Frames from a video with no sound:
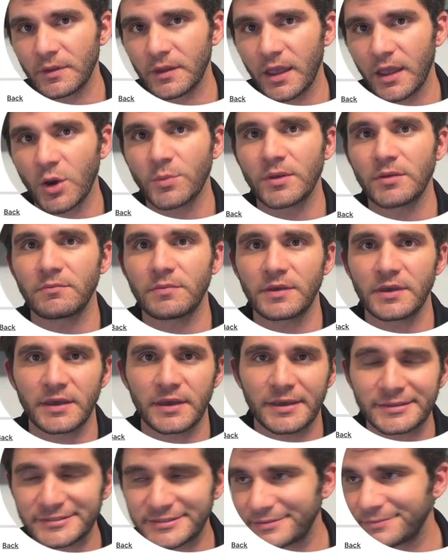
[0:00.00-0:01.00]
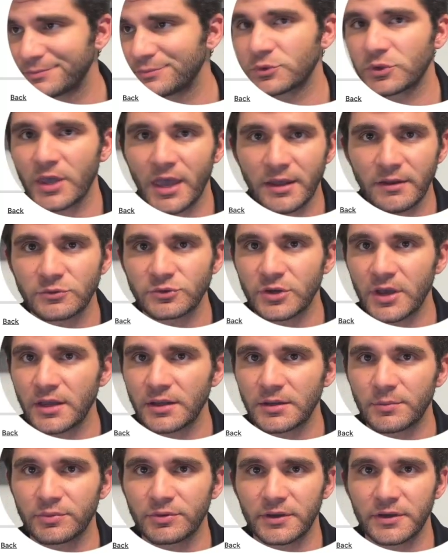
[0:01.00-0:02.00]
Airbnb is kind of trying
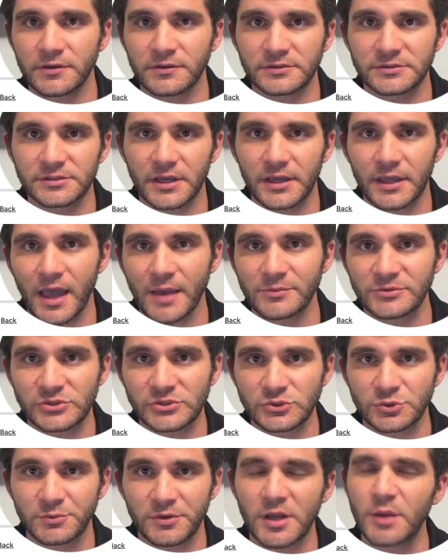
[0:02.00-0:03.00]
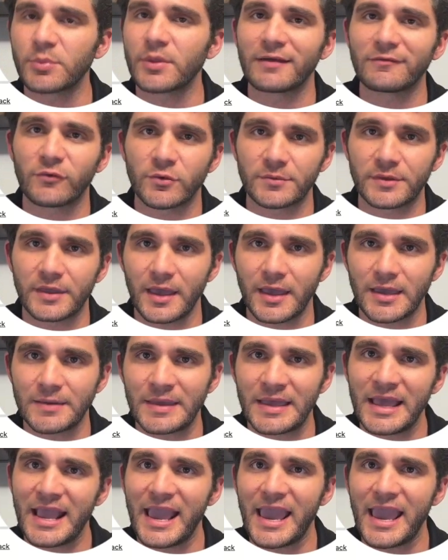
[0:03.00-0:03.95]
to play this like I'm a social media platform game,